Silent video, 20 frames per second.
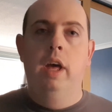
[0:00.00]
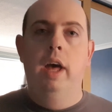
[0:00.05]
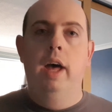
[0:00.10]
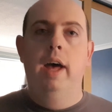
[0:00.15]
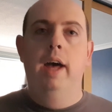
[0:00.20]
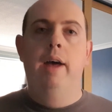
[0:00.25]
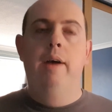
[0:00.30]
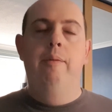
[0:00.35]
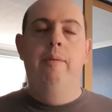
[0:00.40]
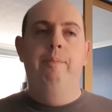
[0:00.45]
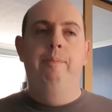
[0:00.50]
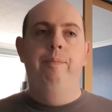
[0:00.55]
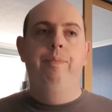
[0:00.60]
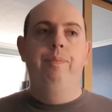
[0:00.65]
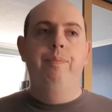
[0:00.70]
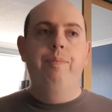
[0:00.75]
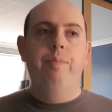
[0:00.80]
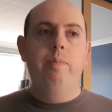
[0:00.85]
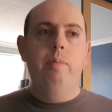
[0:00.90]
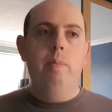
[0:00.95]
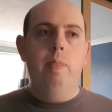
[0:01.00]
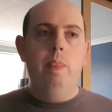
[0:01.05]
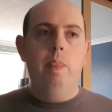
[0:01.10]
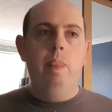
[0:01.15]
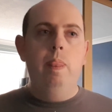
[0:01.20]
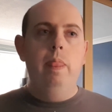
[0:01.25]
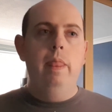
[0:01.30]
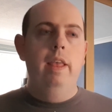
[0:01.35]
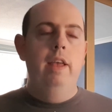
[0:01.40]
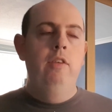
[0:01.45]
Um,
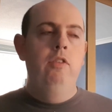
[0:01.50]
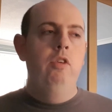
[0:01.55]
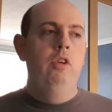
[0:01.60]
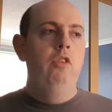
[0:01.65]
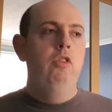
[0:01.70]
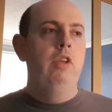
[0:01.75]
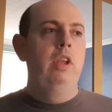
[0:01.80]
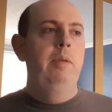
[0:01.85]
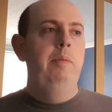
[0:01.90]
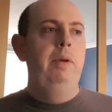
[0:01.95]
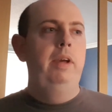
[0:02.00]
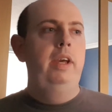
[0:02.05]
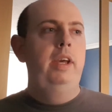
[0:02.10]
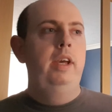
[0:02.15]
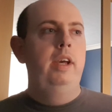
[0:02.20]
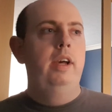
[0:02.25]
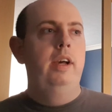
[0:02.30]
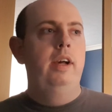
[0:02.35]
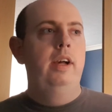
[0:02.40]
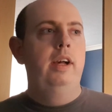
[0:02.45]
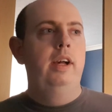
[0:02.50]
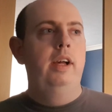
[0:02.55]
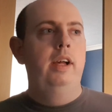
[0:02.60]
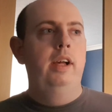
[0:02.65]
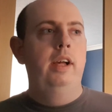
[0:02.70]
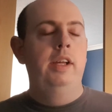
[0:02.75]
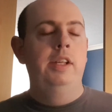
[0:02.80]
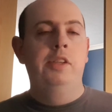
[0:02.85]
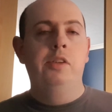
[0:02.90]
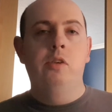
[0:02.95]
so there's going to be
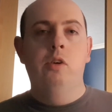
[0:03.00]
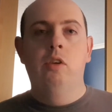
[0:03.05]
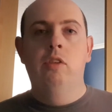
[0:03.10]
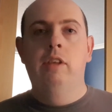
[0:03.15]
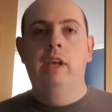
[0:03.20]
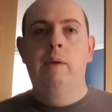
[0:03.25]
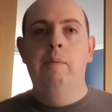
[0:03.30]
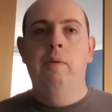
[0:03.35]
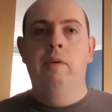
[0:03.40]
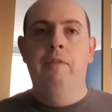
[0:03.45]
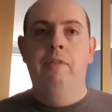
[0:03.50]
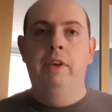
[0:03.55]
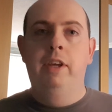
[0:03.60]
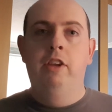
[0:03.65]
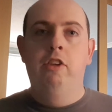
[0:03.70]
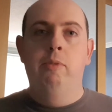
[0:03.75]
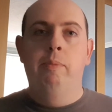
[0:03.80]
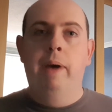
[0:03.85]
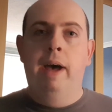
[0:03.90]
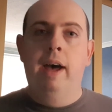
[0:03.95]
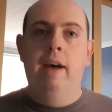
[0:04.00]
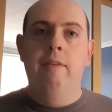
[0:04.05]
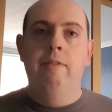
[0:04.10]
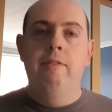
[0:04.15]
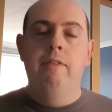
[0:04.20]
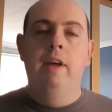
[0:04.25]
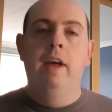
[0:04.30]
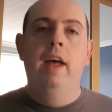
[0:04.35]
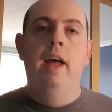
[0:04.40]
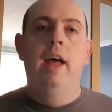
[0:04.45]
a score table for each
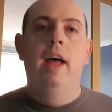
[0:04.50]
path,